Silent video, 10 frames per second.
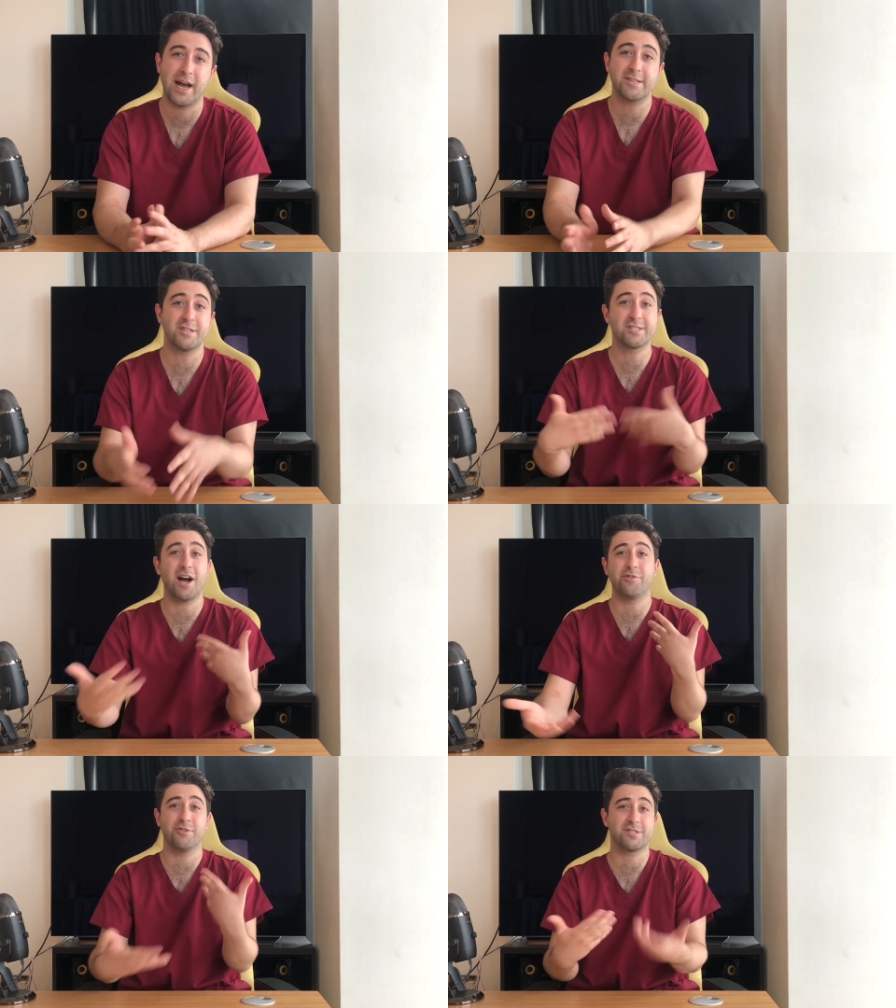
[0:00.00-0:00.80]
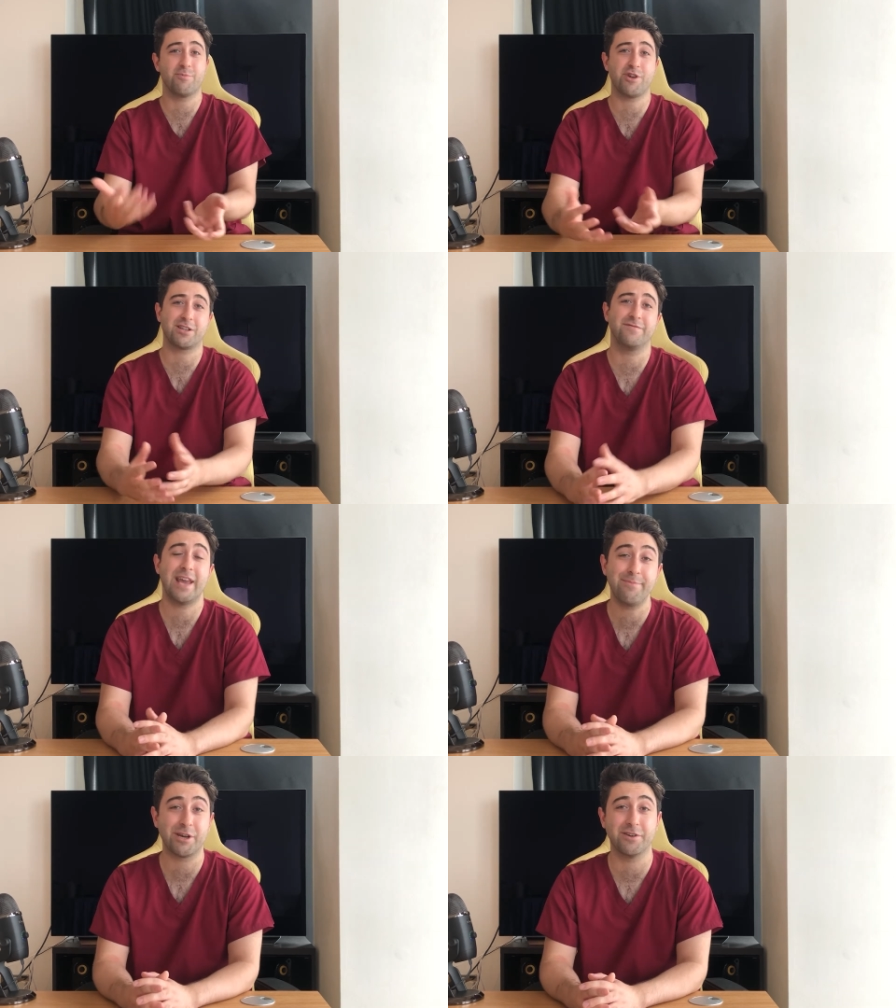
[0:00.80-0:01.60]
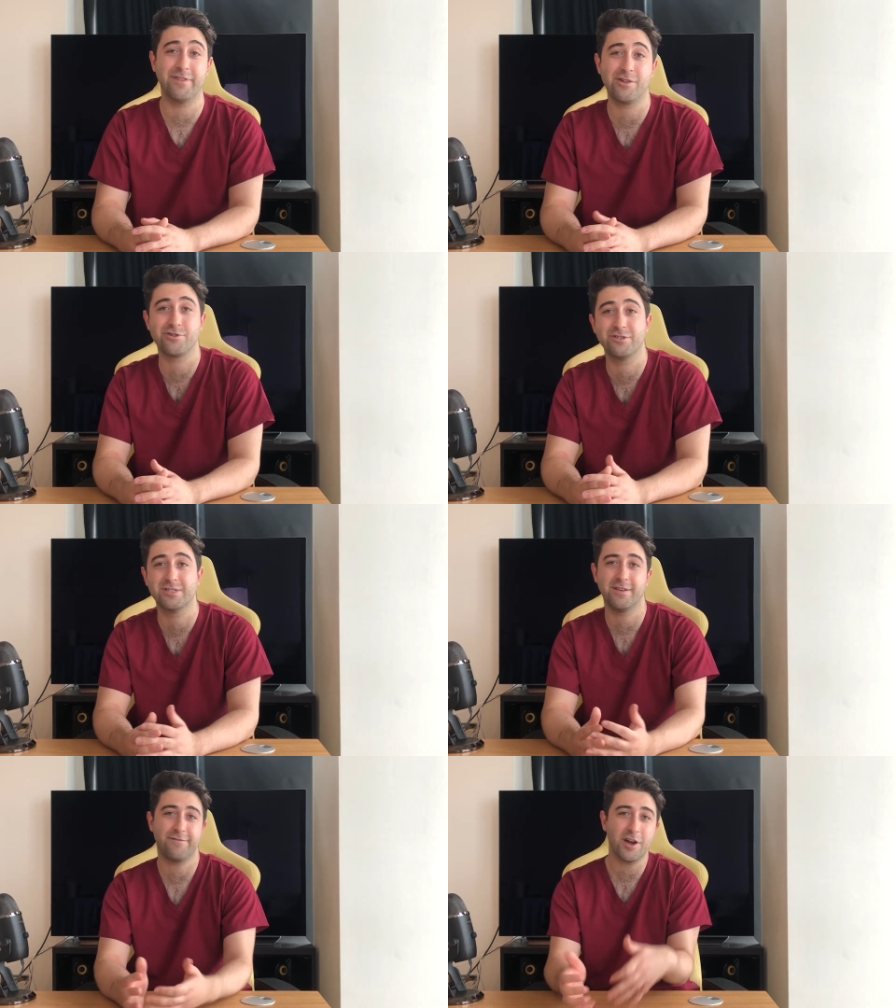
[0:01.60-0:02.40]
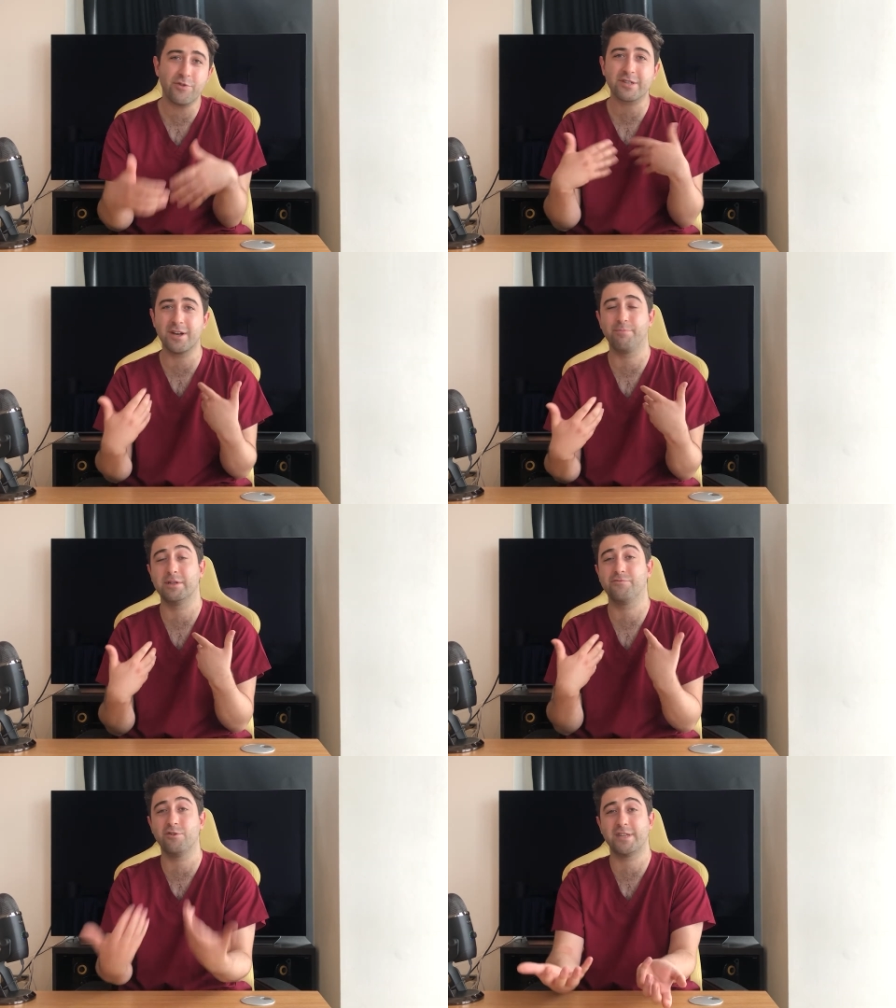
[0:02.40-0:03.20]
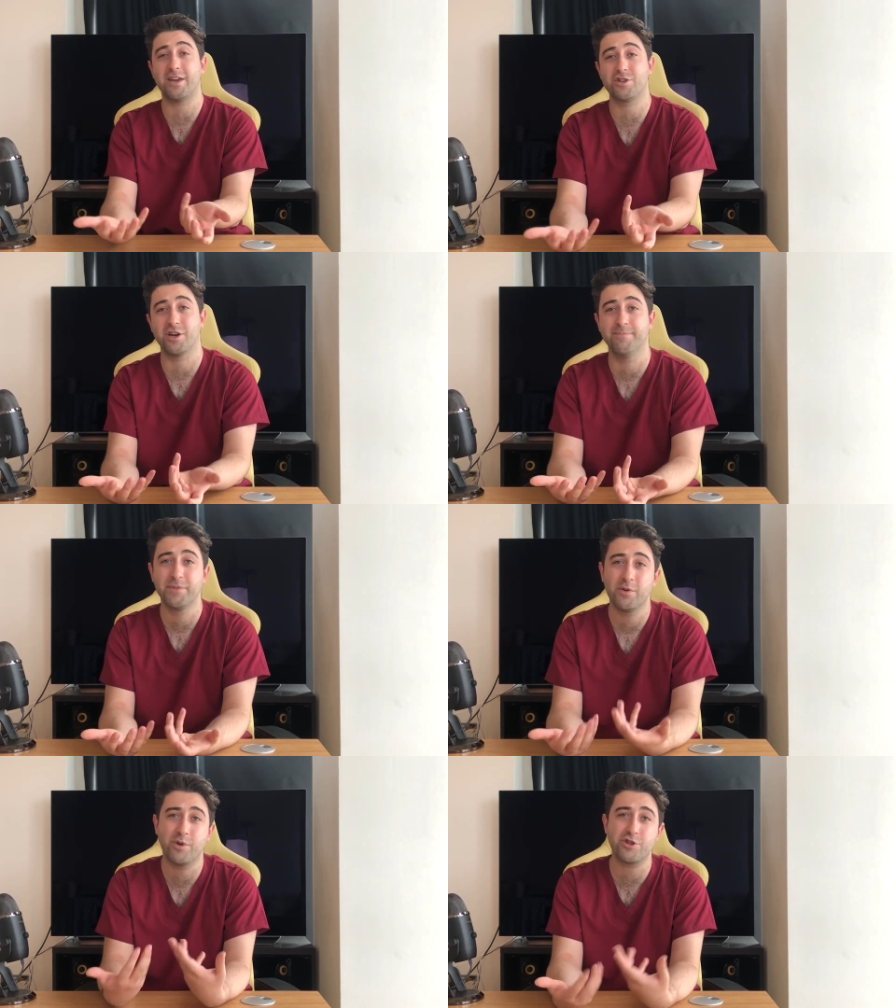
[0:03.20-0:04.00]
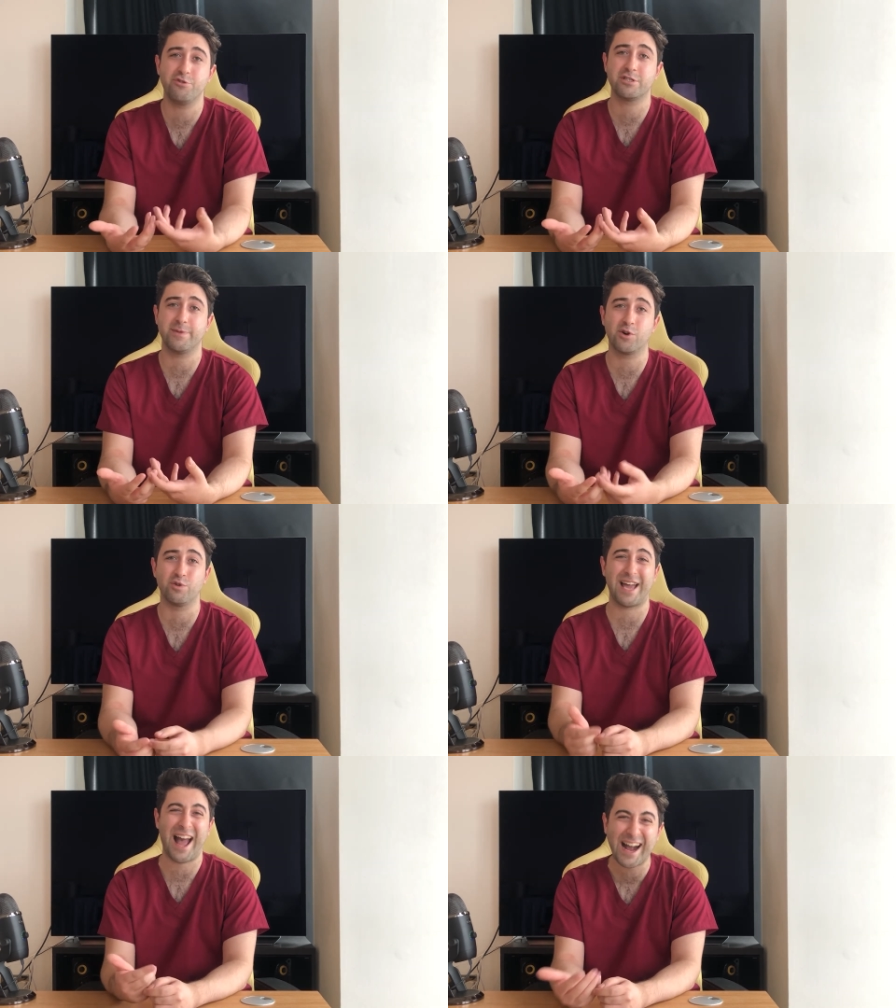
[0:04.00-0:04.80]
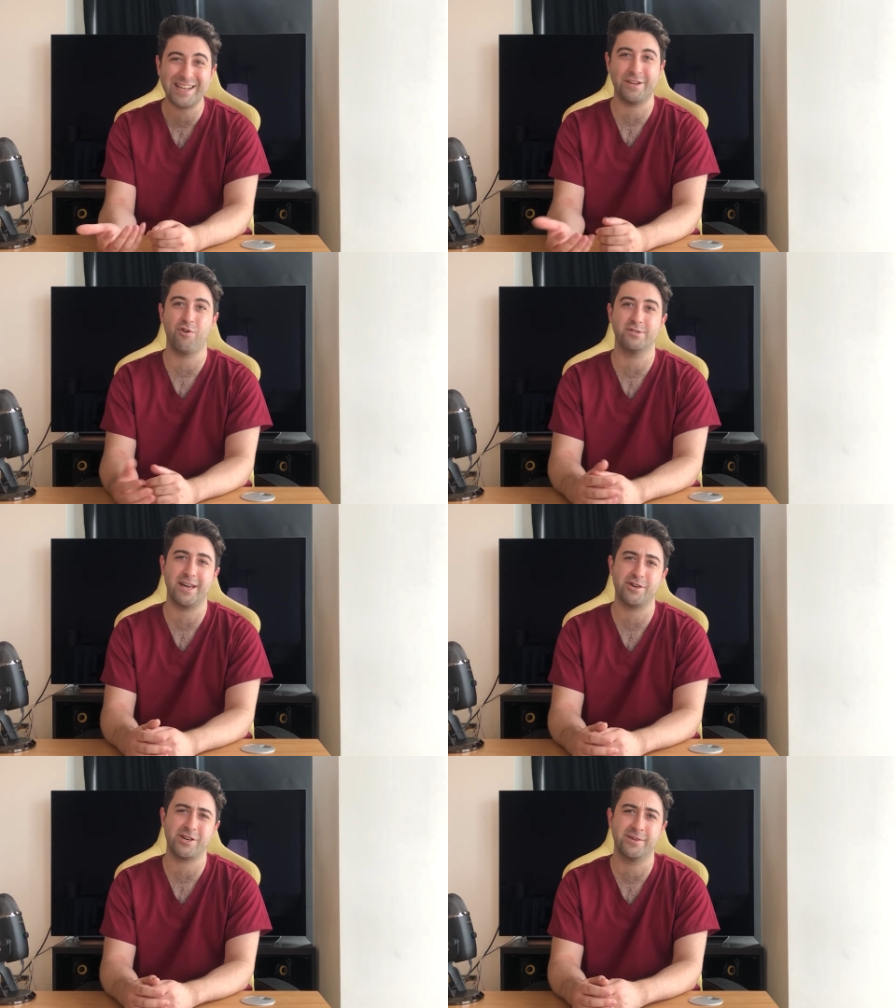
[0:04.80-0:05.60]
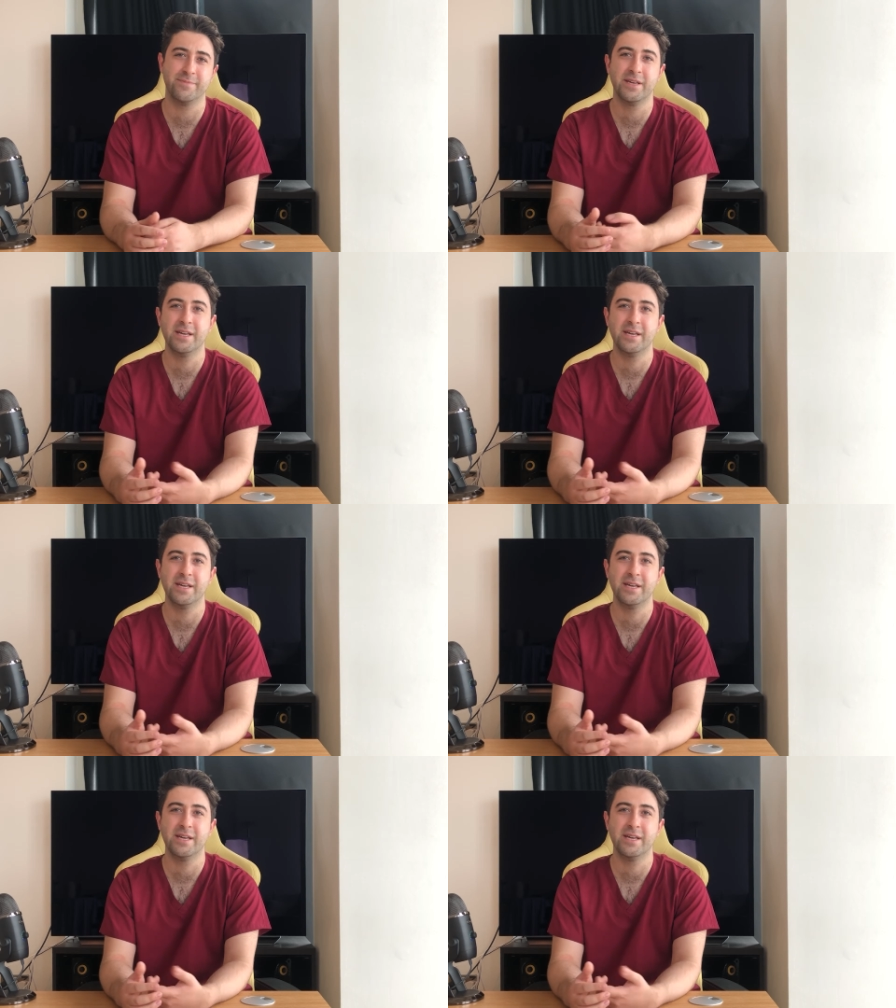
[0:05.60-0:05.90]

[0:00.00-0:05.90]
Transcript: As an aside on the subject of naming conventions, a further example is rosacea, which used to be called acne rosacea.